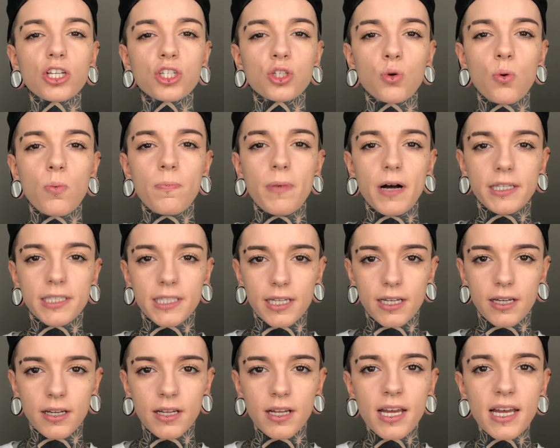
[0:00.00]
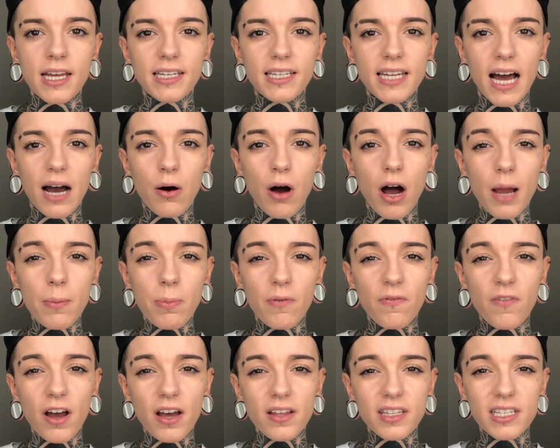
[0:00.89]
Butter. Now, I
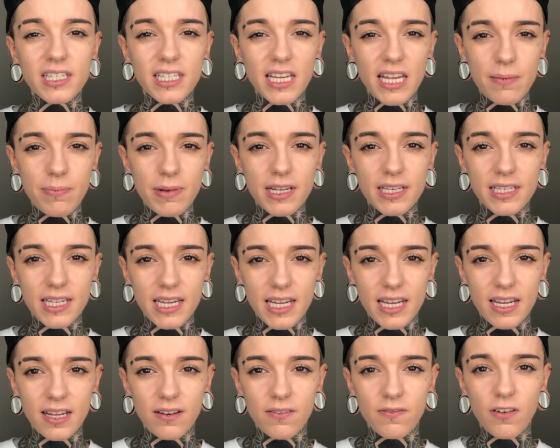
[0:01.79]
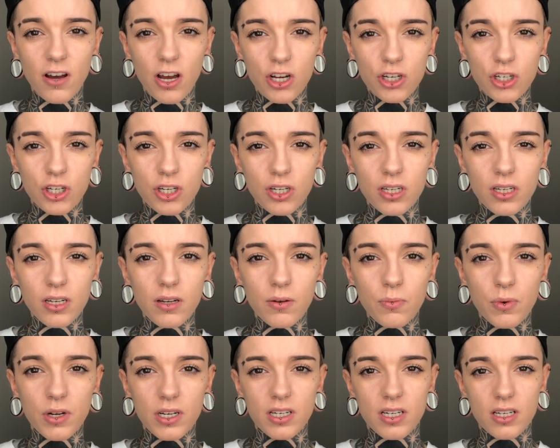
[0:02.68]
prefer the CBD version,
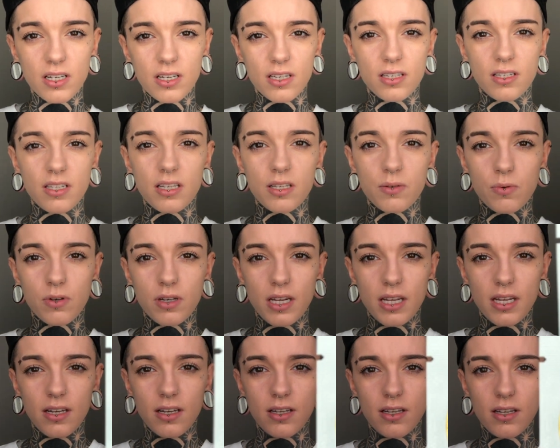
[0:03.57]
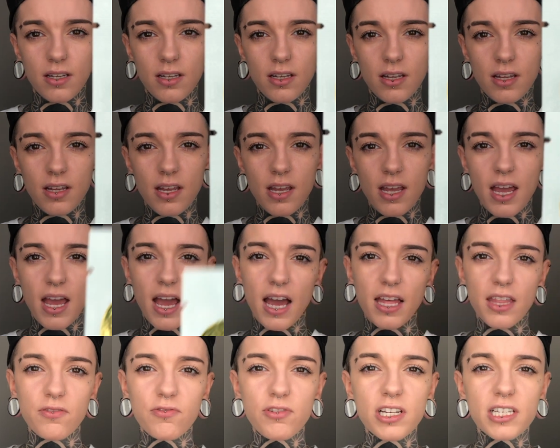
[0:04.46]
which is this one here. And
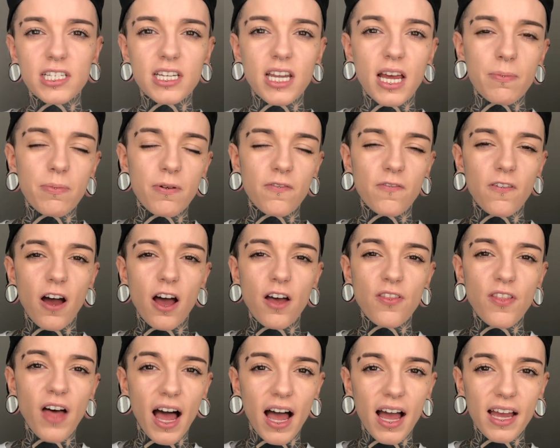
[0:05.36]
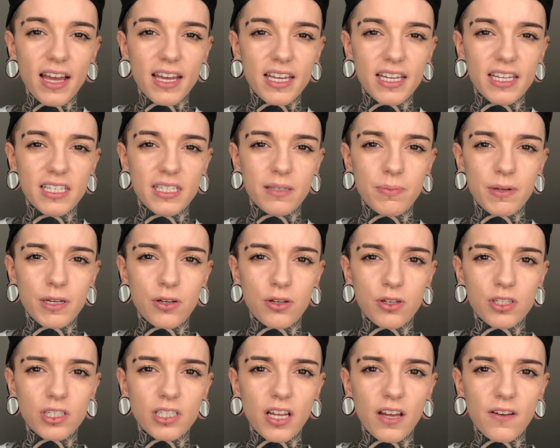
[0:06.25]
the reason I prefer that is
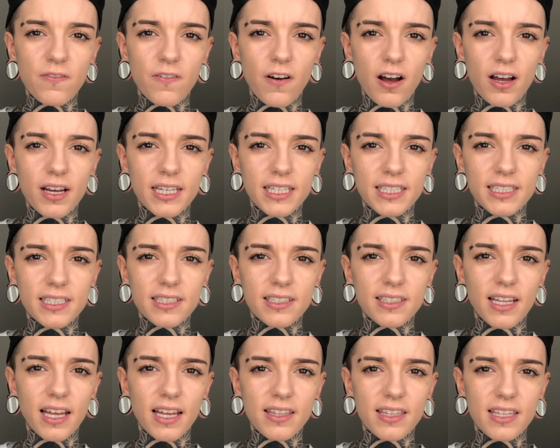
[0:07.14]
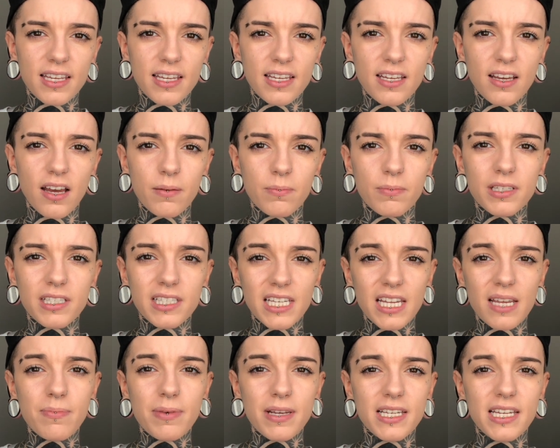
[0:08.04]
because I find that the
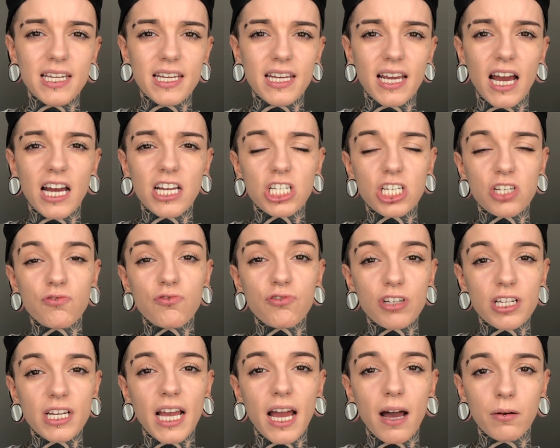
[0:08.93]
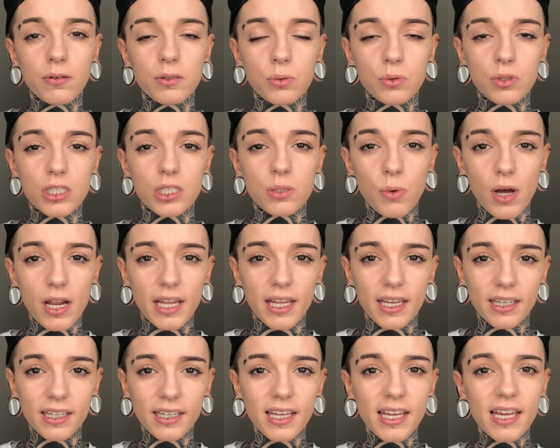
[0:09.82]
CBD actually really helps with the
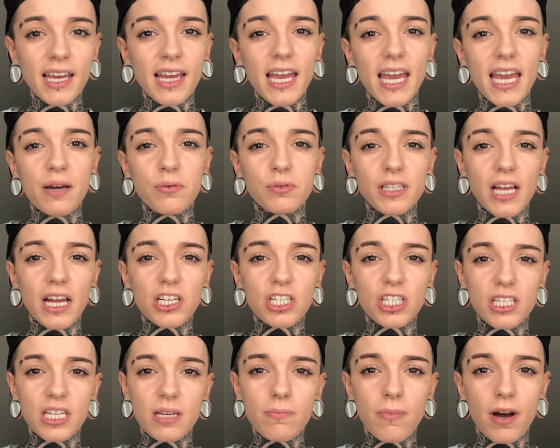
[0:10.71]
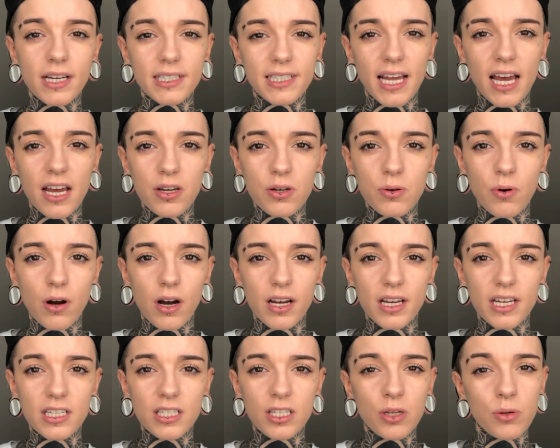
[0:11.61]
swelling. It was actually my tattoo
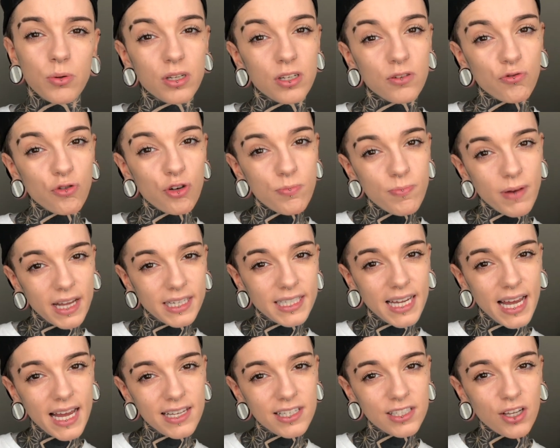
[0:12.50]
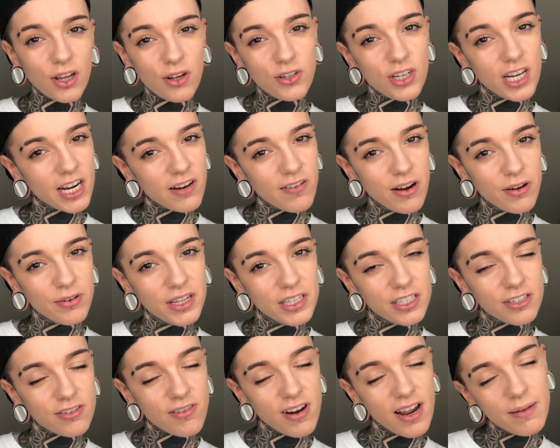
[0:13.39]
artist, who is Fruit Bat Tats, go check her out on
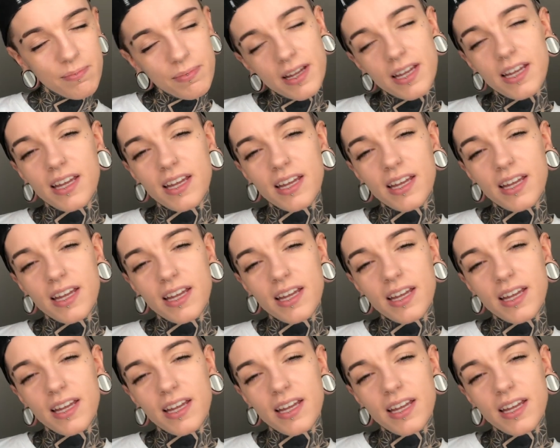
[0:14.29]
Instagram.